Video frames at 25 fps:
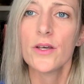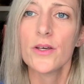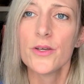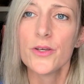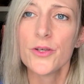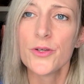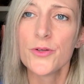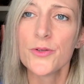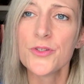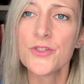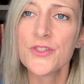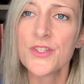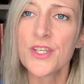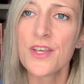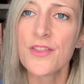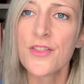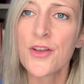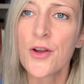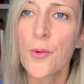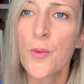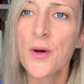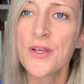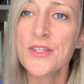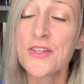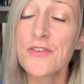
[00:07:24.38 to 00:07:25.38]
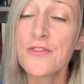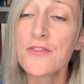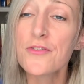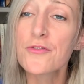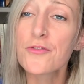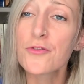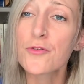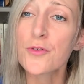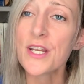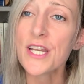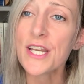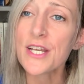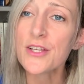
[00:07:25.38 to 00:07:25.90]
You see, there was a
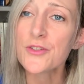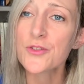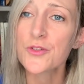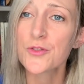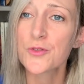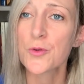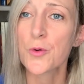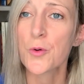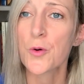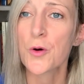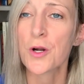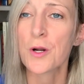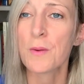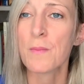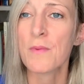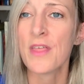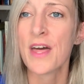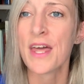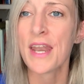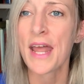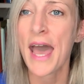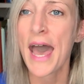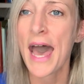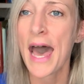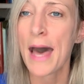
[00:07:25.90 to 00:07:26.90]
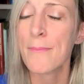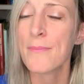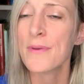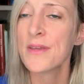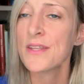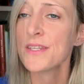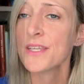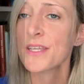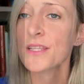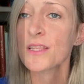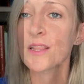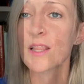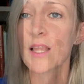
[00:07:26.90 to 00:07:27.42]
freak storm that
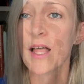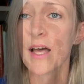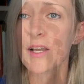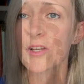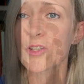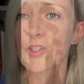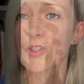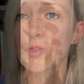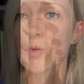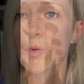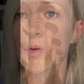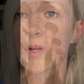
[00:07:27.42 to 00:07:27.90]
happened in Luxor,